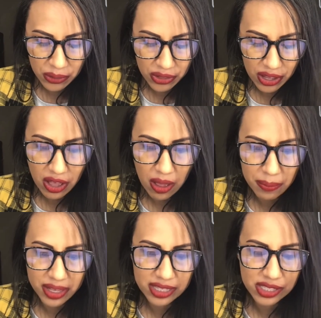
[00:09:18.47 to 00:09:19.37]
the
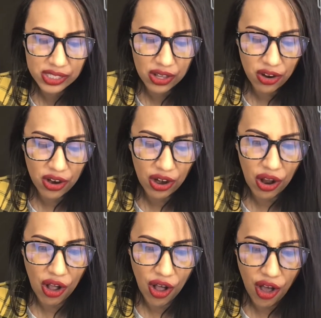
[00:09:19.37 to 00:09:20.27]
comments are
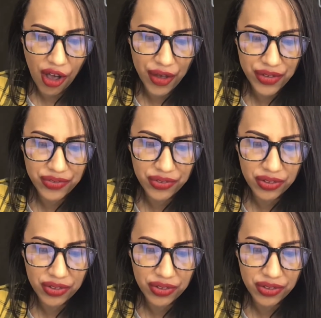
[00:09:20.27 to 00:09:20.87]
off.